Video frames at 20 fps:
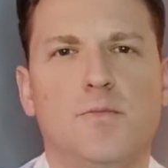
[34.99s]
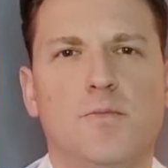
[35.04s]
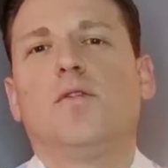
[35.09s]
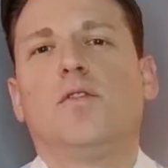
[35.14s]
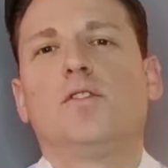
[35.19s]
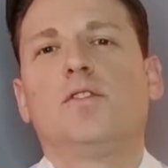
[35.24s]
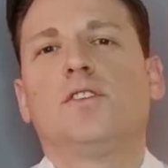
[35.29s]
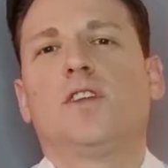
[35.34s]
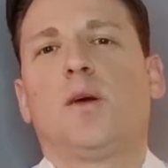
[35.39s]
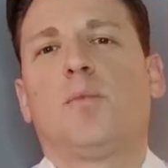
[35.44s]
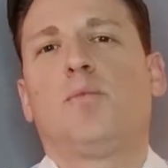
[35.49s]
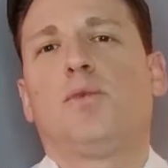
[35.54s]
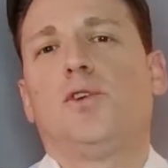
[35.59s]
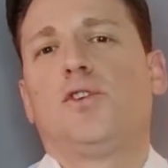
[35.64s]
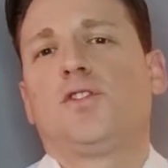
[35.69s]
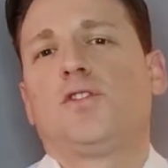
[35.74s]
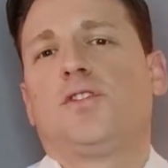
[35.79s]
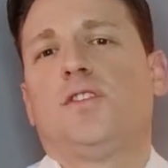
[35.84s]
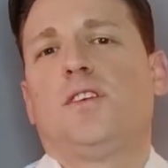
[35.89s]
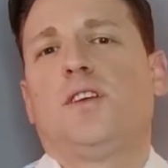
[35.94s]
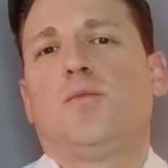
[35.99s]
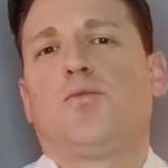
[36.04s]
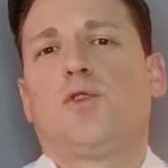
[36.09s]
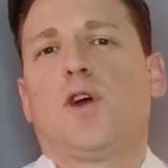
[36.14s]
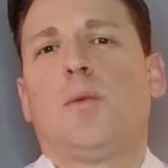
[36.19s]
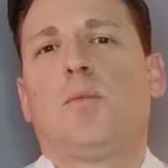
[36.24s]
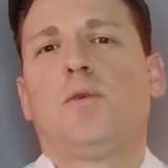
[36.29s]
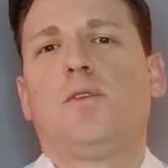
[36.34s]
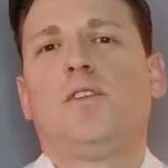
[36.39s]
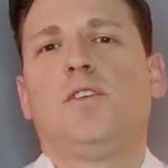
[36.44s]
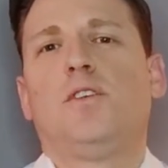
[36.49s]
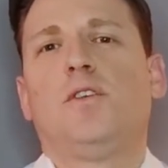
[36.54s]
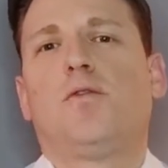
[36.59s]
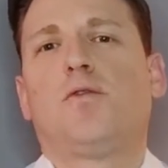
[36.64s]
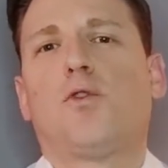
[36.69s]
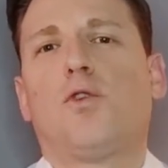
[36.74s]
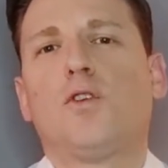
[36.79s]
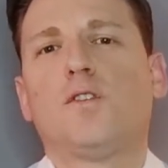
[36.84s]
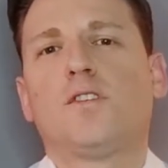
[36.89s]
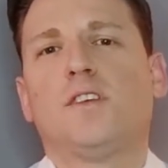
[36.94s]
First up, purchasing a property,
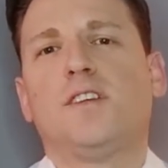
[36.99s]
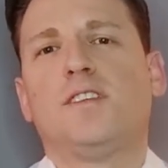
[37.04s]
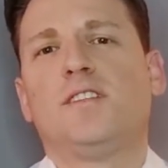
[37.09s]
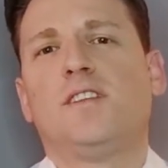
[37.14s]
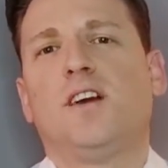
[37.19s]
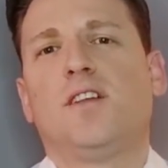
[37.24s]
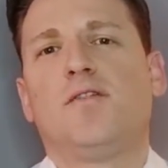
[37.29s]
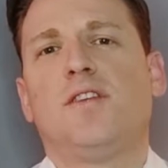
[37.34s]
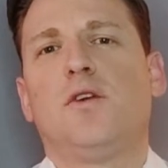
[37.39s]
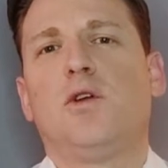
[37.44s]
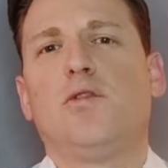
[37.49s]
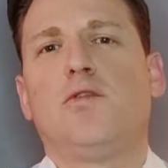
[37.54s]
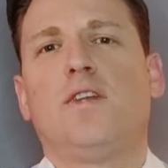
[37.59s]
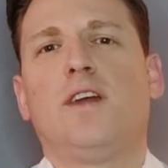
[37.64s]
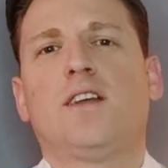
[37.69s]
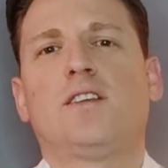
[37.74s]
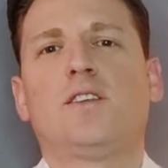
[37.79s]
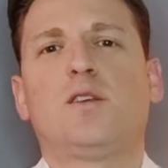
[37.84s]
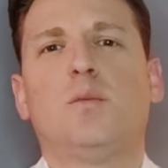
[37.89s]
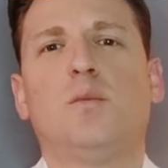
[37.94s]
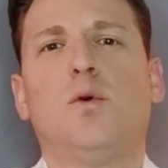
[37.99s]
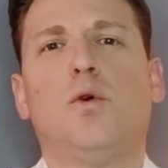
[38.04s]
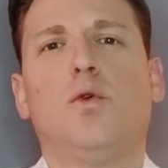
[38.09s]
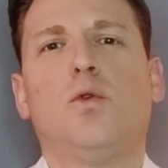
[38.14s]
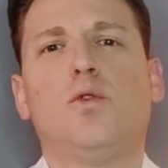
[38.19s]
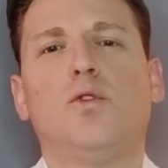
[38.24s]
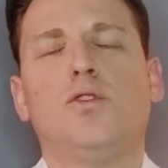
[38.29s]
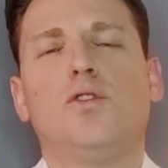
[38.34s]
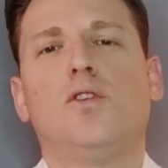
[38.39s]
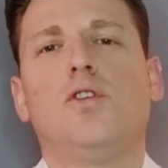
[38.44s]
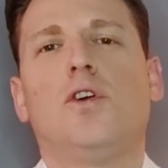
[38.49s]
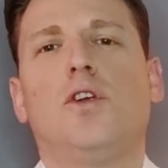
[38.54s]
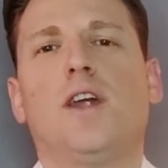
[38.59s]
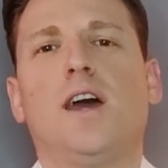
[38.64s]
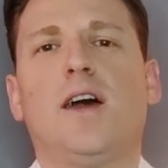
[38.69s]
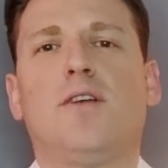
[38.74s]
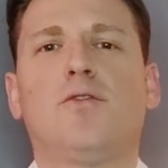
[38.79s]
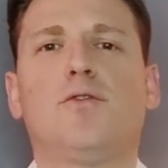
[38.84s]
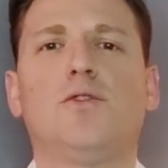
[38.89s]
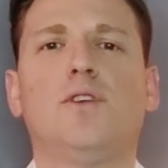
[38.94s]
of course, is not very flexible. You're going to
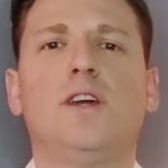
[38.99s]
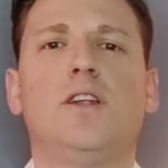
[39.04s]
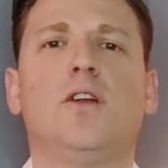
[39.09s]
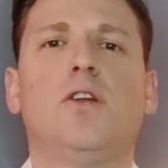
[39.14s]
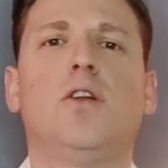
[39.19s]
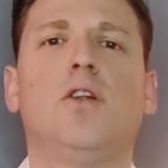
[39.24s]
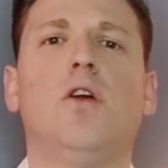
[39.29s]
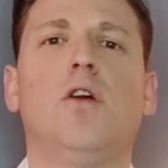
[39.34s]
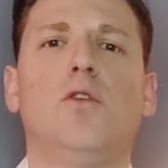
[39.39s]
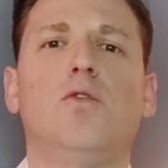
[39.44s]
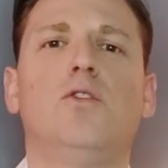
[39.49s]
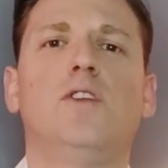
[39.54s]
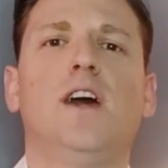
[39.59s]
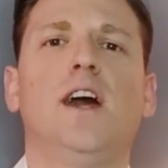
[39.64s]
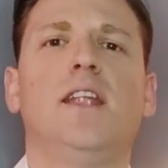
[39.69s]
have to get a loan,